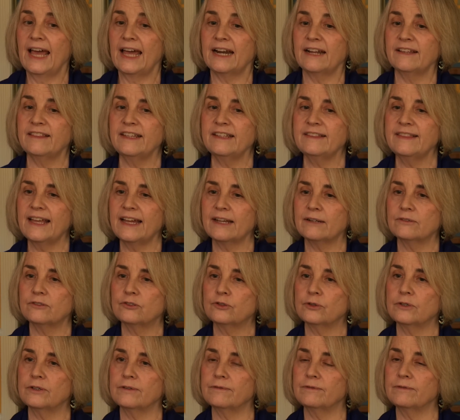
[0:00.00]
And I think that
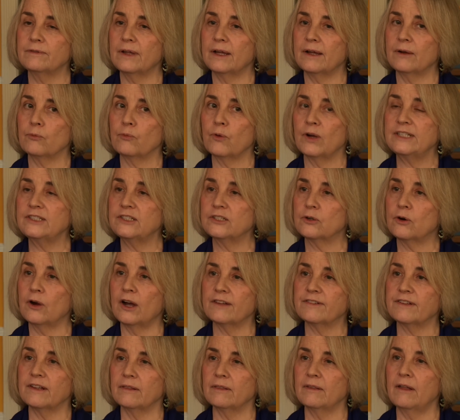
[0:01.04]
sort of runs
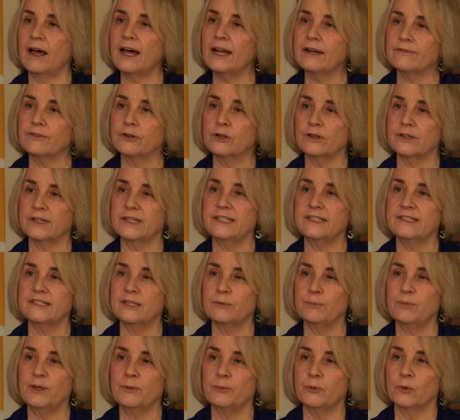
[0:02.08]
across a lot of cookies
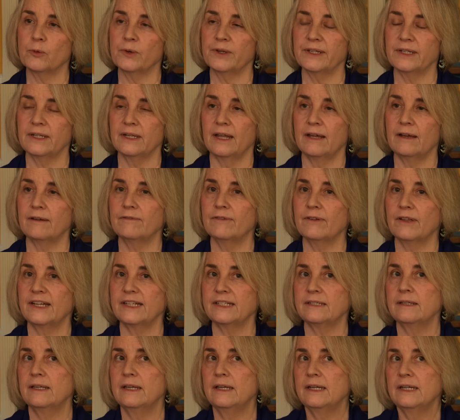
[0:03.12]
that people really love,
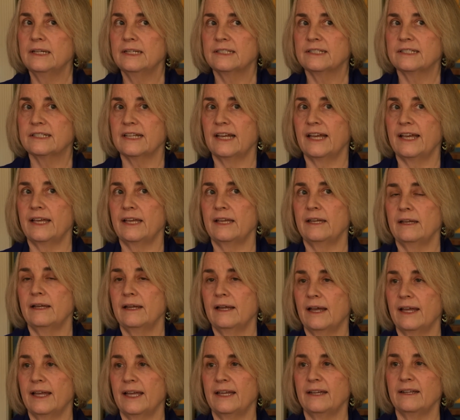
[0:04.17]
like, say,
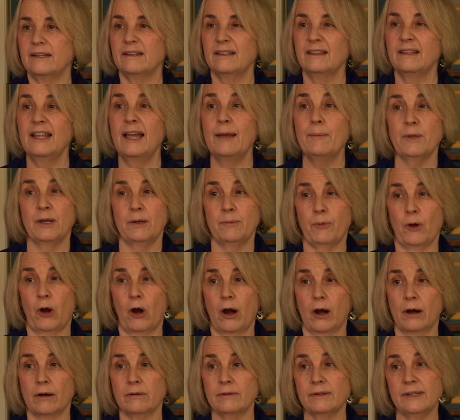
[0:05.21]
a lemon
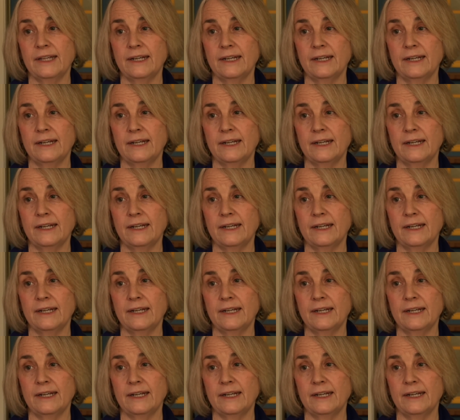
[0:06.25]
bar.